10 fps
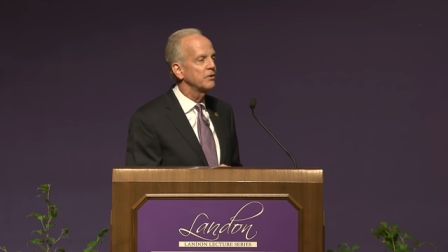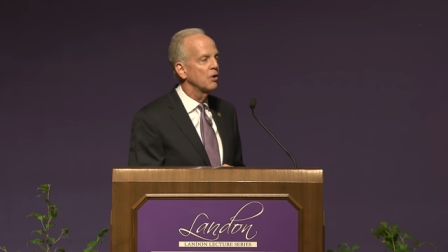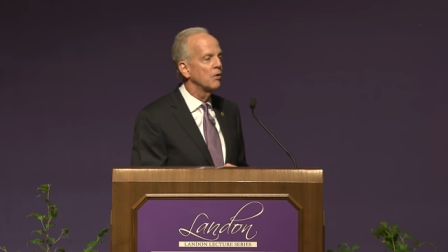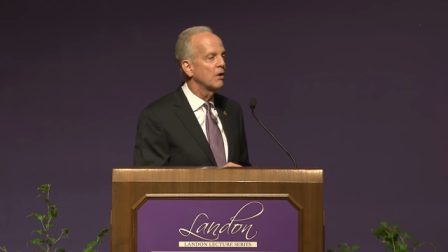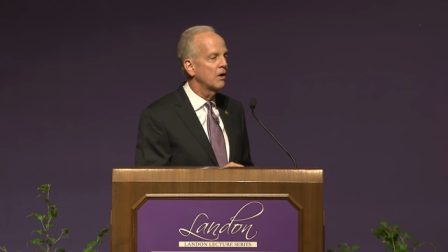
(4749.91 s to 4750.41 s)

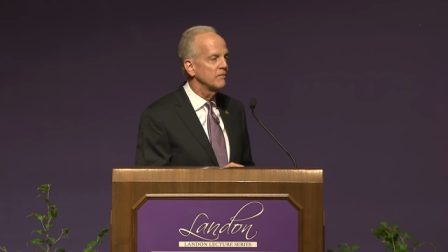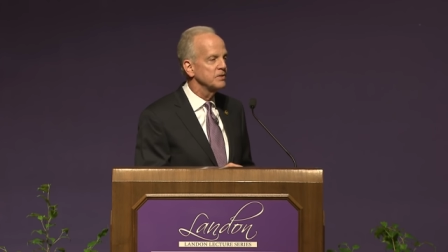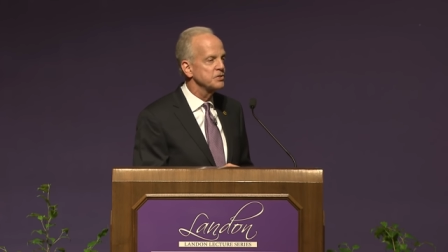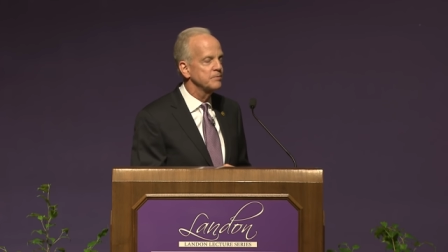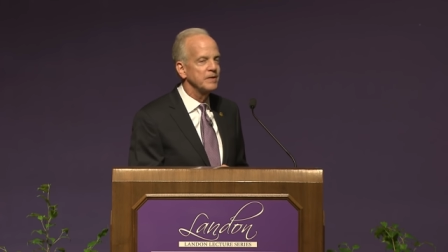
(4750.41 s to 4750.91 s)
grow, or
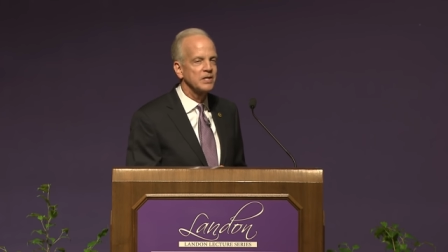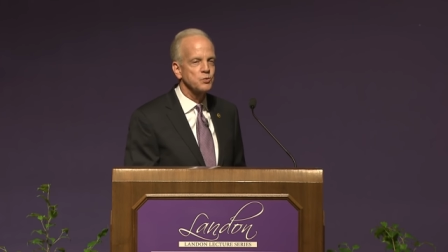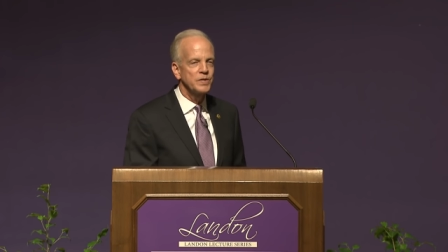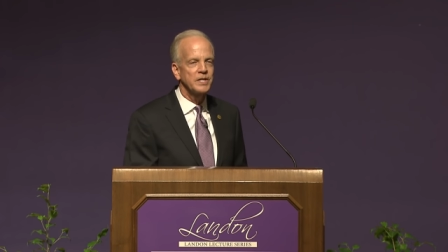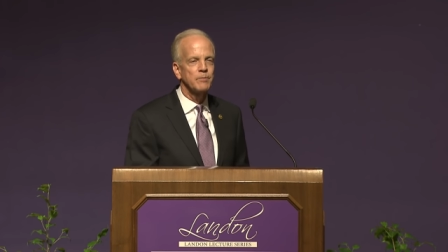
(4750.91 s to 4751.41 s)
harvest
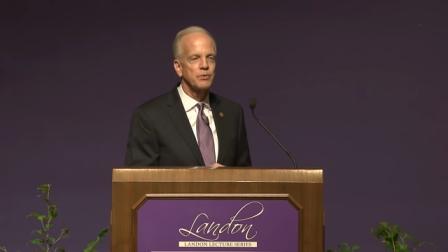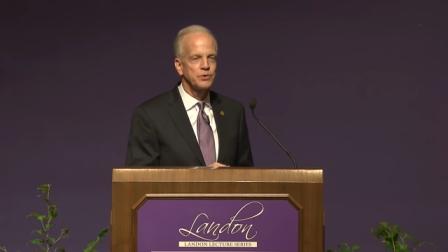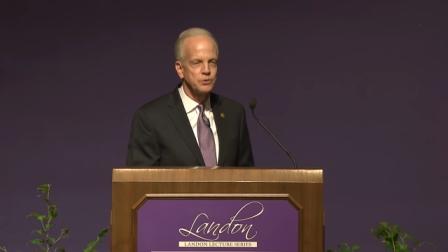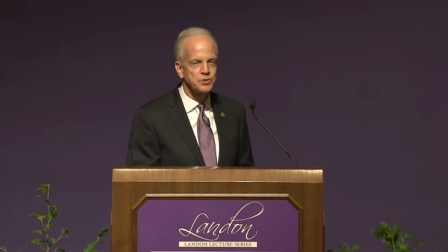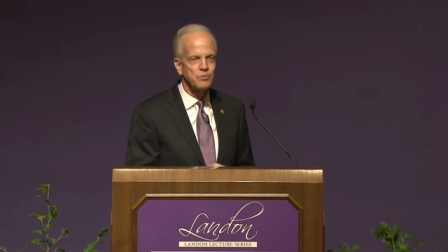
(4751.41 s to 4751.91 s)
because we can
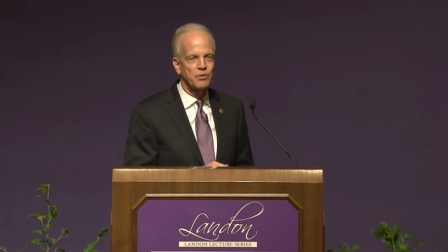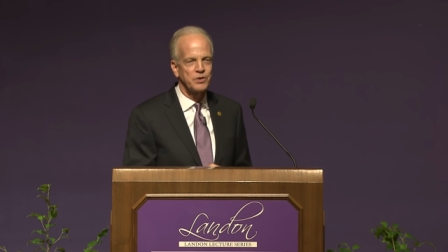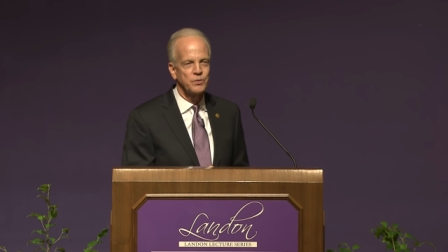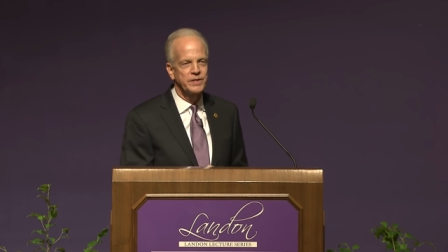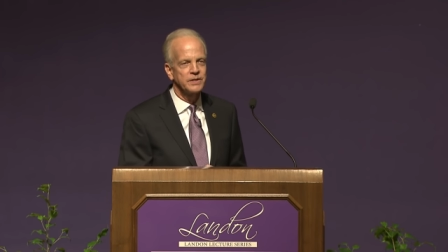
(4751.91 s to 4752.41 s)
produce more
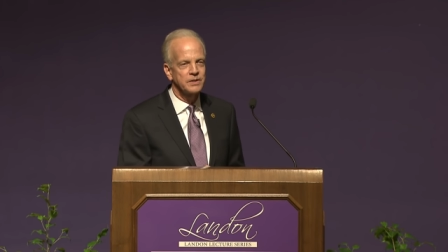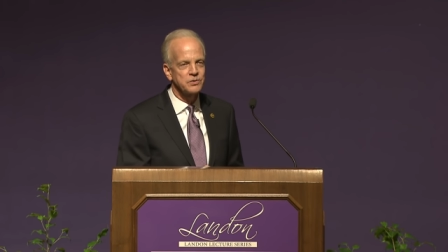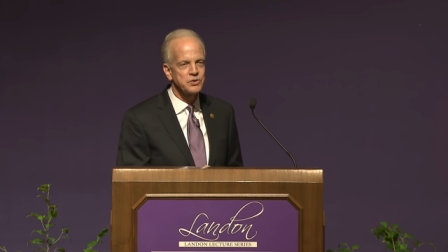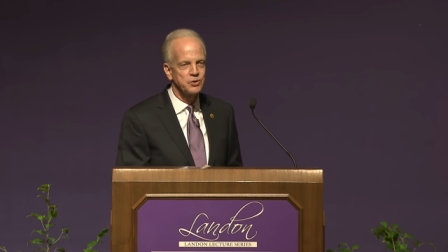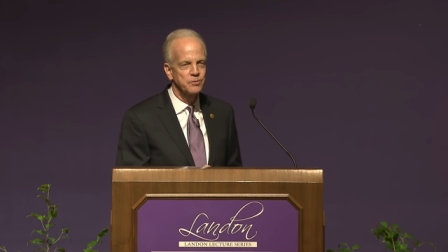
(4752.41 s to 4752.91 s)
than we can
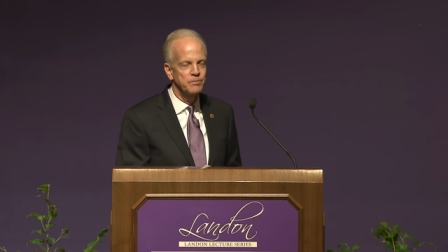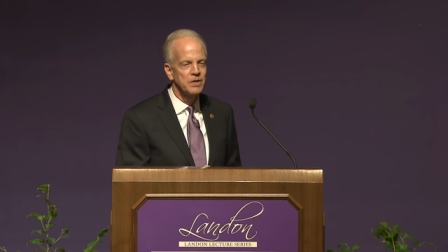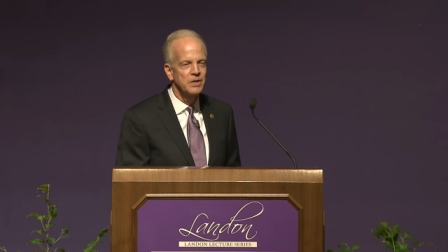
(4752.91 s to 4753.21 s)
consume?